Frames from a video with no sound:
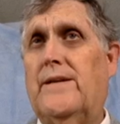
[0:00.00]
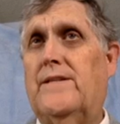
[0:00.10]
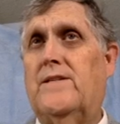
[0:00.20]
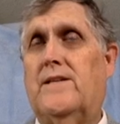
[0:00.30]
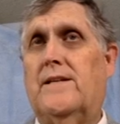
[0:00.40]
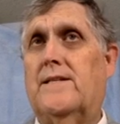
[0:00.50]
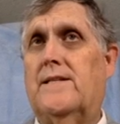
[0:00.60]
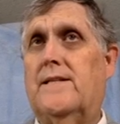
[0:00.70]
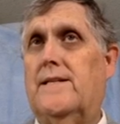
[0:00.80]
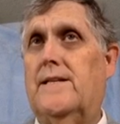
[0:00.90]
instance,
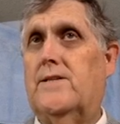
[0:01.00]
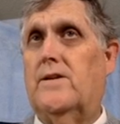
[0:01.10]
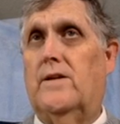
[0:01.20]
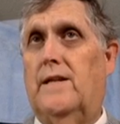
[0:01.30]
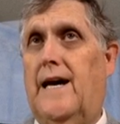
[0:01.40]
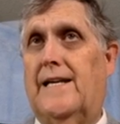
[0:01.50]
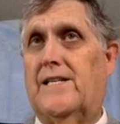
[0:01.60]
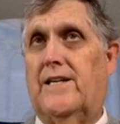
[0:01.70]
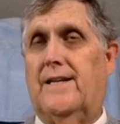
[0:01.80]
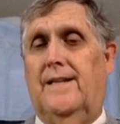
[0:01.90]
the digital
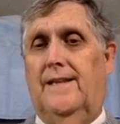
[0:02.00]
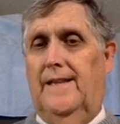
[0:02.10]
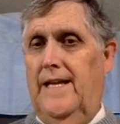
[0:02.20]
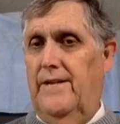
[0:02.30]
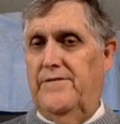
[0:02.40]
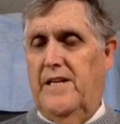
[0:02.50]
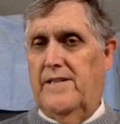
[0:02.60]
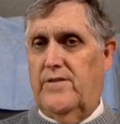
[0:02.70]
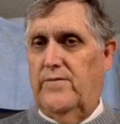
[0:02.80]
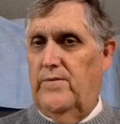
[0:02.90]
logic leaves
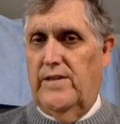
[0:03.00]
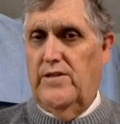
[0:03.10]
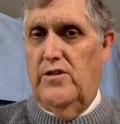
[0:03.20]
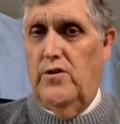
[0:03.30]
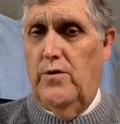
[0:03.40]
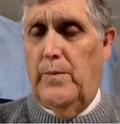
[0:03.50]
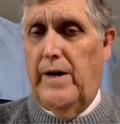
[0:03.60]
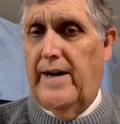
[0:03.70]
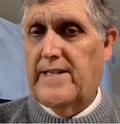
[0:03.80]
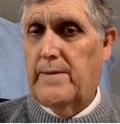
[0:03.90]
us with two
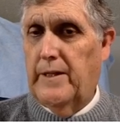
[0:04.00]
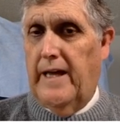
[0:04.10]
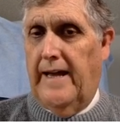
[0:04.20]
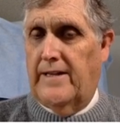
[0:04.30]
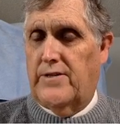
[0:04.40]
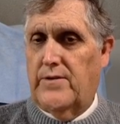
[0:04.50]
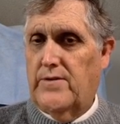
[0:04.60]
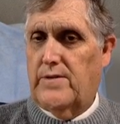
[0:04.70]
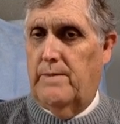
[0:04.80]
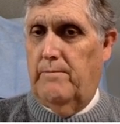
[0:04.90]
possible
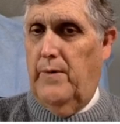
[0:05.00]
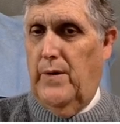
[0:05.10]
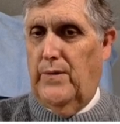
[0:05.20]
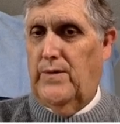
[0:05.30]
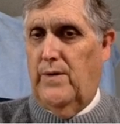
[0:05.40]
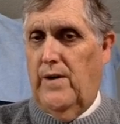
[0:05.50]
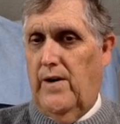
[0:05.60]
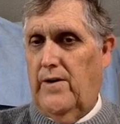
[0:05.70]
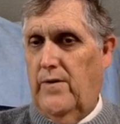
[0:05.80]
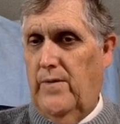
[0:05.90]
answers. Both
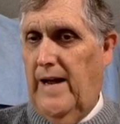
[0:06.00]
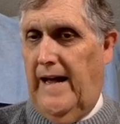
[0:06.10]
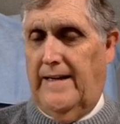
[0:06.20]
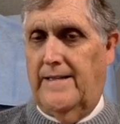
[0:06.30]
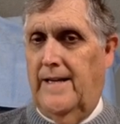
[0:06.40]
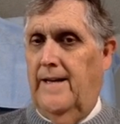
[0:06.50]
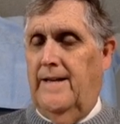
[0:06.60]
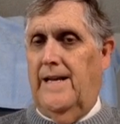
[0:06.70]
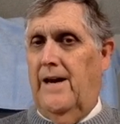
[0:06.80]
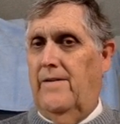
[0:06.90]
are correct.
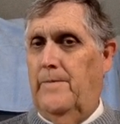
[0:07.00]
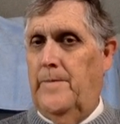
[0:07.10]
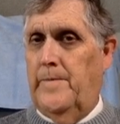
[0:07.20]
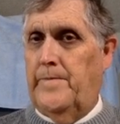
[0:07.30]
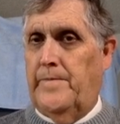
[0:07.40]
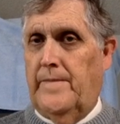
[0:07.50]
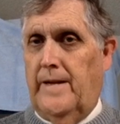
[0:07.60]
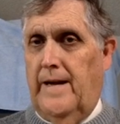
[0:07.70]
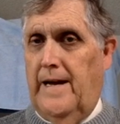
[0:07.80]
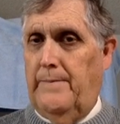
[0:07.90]
Now,
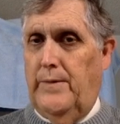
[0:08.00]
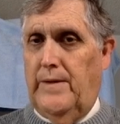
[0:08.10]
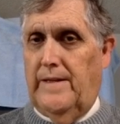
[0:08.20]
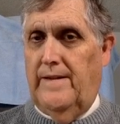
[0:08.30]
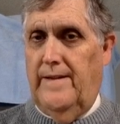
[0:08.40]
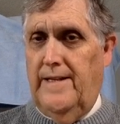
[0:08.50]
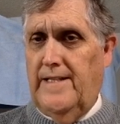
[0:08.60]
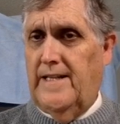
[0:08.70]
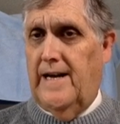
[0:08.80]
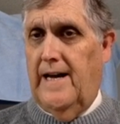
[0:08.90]
I put
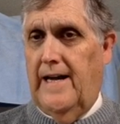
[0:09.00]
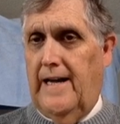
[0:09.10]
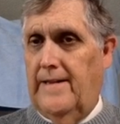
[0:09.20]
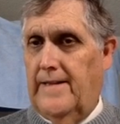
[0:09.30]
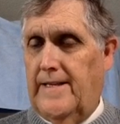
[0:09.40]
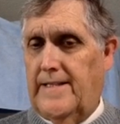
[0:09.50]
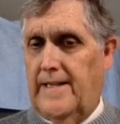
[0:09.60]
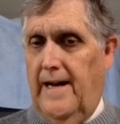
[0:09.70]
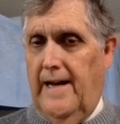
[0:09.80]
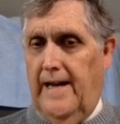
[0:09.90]
this guy and this
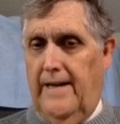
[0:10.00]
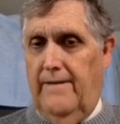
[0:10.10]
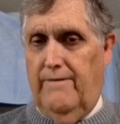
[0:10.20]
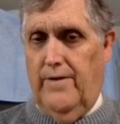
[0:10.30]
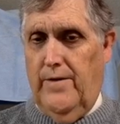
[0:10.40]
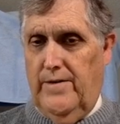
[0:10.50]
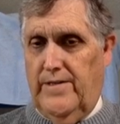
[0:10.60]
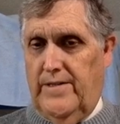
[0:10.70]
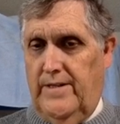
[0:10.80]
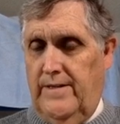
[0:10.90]
guy
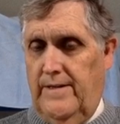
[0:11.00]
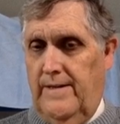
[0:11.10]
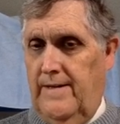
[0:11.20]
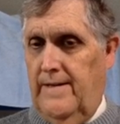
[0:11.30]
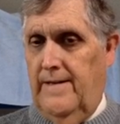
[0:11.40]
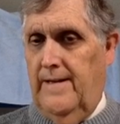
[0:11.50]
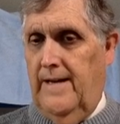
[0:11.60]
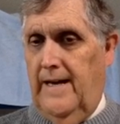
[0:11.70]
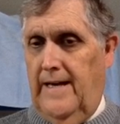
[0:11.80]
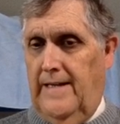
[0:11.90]
first,
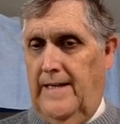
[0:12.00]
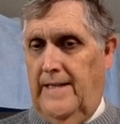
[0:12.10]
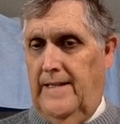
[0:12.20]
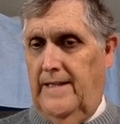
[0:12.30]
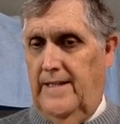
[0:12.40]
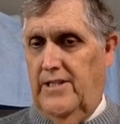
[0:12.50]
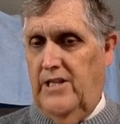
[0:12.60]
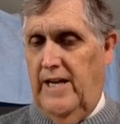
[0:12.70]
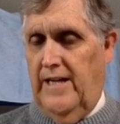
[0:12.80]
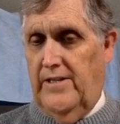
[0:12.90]
and then the
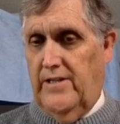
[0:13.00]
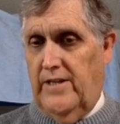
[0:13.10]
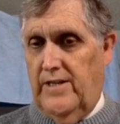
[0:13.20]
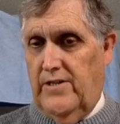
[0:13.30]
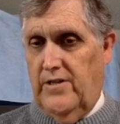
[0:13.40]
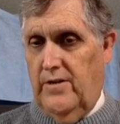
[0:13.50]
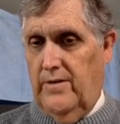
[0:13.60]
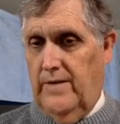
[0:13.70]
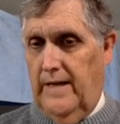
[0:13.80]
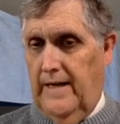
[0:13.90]
change is
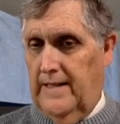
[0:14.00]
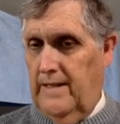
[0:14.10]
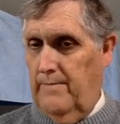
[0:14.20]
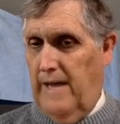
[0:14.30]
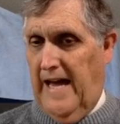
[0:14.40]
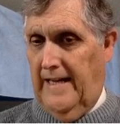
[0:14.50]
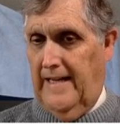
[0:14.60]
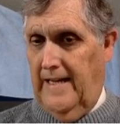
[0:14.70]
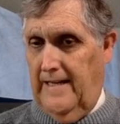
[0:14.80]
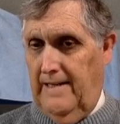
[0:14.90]
shown at the back
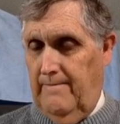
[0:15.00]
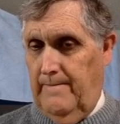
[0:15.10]
end.